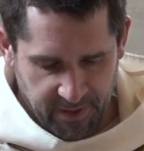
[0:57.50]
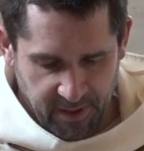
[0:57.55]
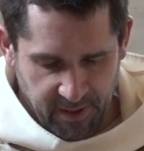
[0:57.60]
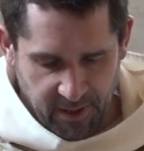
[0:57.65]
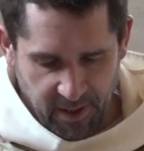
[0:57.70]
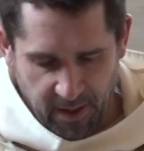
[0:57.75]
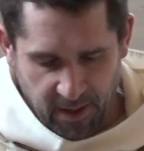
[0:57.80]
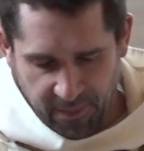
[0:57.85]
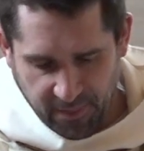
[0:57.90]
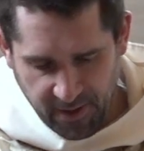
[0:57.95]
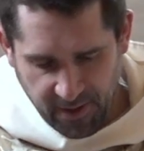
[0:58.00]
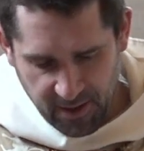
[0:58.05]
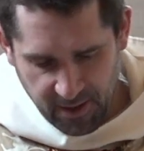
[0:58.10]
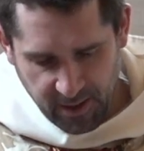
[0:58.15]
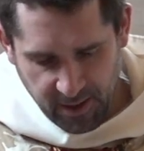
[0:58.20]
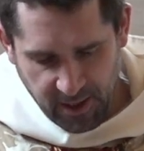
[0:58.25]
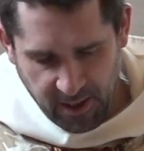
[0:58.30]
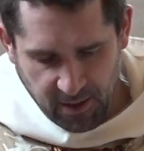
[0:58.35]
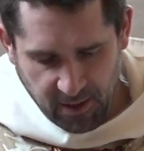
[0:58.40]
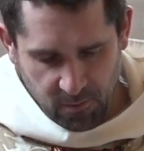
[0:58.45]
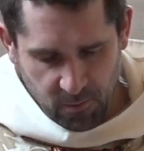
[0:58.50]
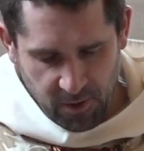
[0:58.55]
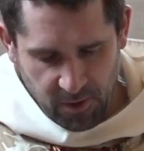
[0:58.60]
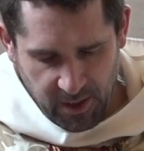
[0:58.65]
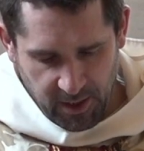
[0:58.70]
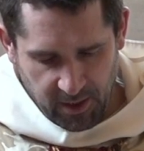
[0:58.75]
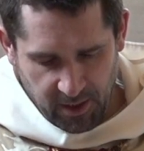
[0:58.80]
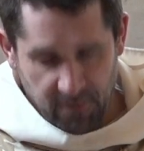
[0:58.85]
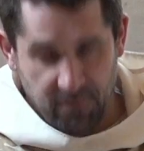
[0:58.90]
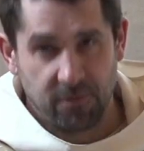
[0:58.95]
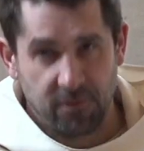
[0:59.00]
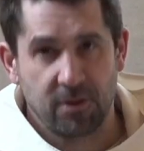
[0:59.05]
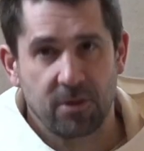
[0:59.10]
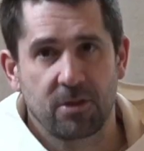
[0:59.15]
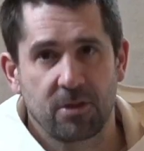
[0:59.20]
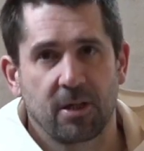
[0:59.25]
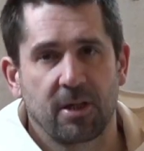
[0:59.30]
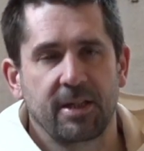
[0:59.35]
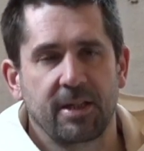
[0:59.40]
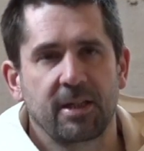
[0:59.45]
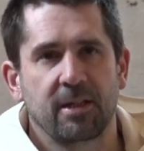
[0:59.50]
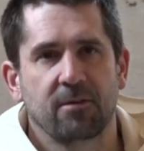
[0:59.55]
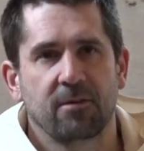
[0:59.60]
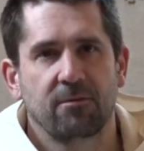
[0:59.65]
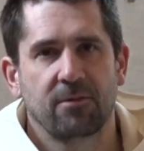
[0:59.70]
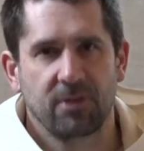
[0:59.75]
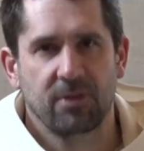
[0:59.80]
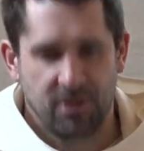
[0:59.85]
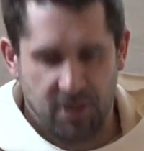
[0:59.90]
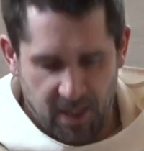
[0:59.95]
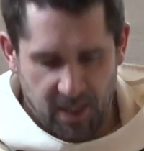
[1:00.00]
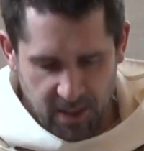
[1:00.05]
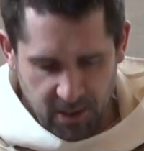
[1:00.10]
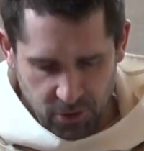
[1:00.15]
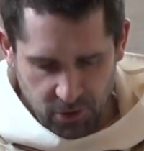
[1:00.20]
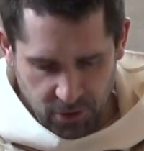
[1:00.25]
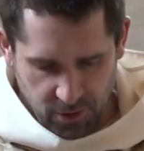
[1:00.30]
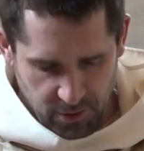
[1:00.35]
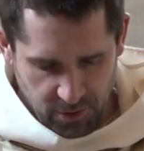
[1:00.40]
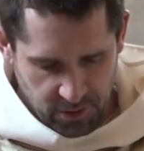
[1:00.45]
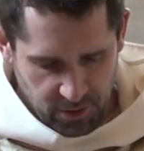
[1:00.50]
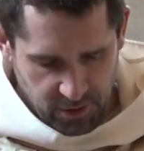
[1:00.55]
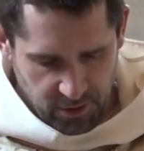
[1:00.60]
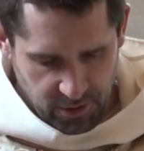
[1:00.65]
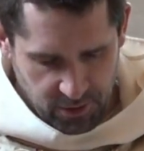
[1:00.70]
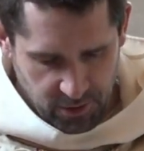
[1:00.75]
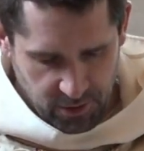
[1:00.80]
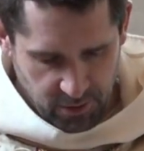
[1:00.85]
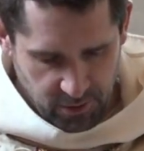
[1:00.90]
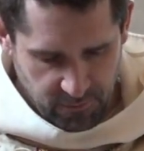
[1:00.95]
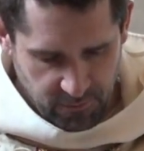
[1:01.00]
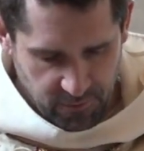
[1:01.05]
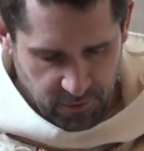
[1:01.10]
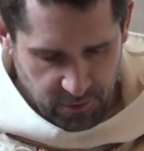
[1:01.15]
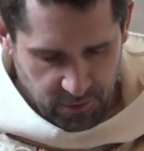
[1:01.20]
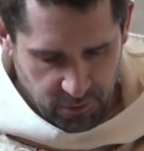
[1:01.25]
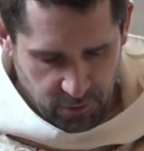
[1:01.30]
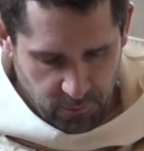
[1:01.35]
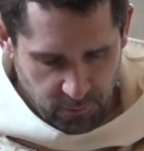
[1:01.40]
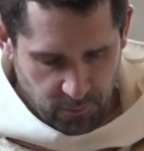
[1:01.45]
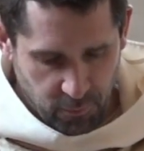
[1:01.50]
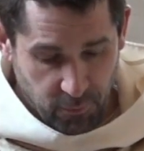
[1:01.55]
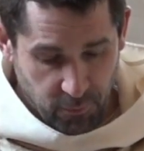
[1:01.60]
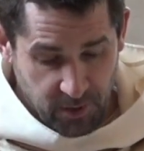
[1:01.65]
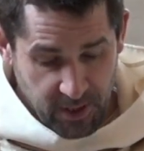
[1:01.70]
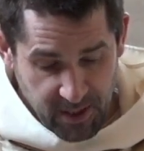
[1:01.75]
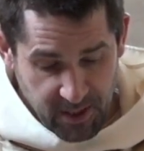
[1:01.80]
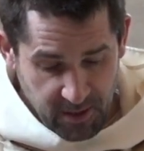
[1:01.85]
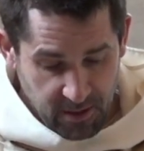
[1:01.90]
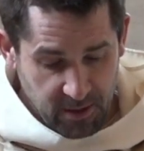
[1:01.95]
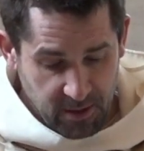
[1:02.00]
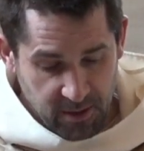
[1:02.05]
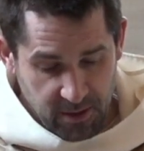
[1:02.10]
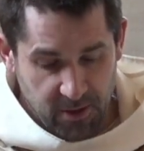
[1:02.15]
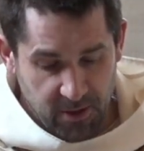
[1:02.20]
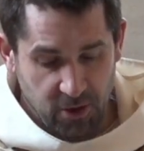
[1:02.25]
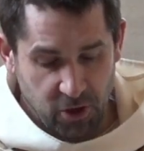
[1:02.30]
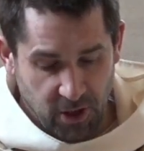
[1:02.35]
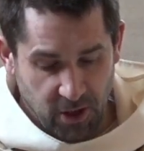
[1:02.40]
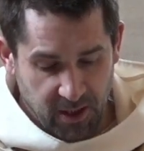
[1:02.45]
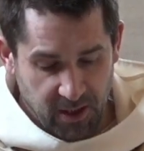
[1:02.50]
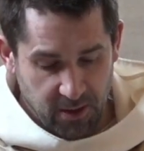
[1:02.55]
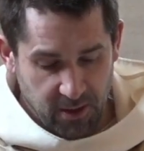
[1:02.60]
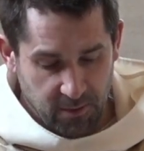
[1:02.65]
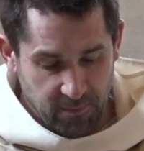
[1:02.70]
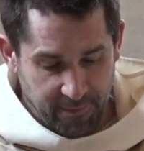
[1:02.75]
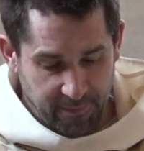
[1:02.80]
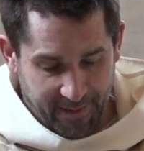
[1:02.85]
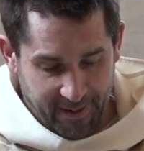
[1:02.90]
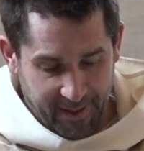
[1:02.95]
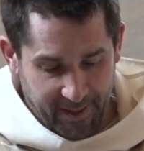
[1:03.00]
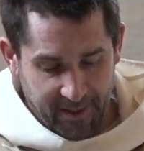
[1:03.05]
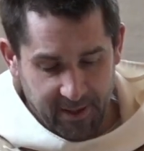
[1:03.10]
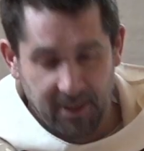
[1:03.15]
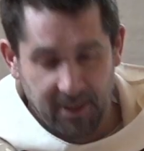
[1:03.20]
And then again, we have this idea of this agent, this servant who brings Jacob back,